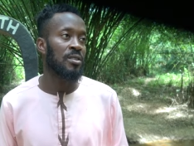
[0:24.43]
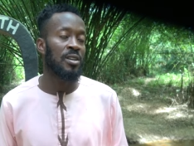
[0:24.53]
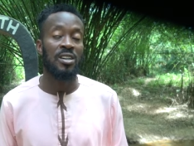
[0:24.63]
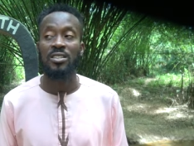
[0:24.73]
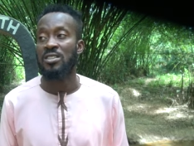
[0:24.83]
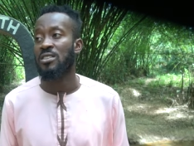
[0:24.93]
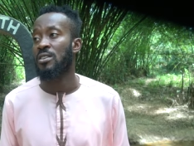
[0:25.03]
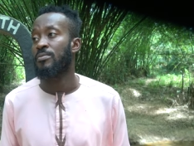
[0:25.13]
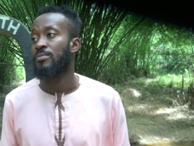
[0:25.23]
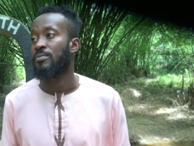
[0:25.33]
there is a
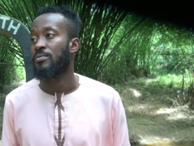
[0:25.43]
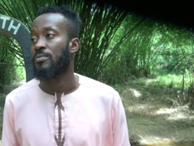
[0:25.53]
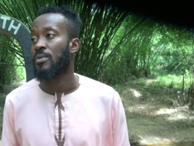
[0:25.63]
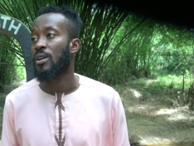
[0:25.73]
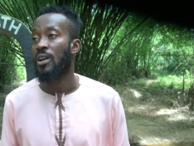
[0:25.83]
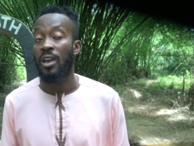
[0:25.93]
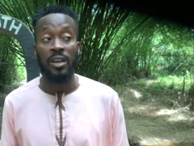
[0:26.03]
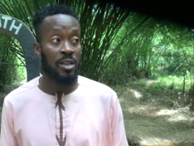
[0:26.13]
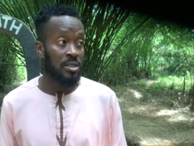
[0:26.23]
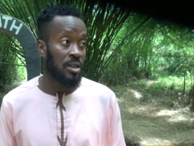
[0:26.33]
scheme
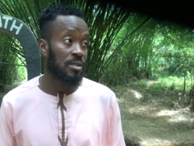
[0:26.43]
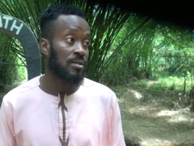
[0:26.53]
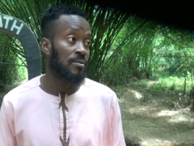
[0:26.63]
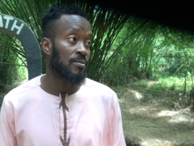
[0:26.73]
against us.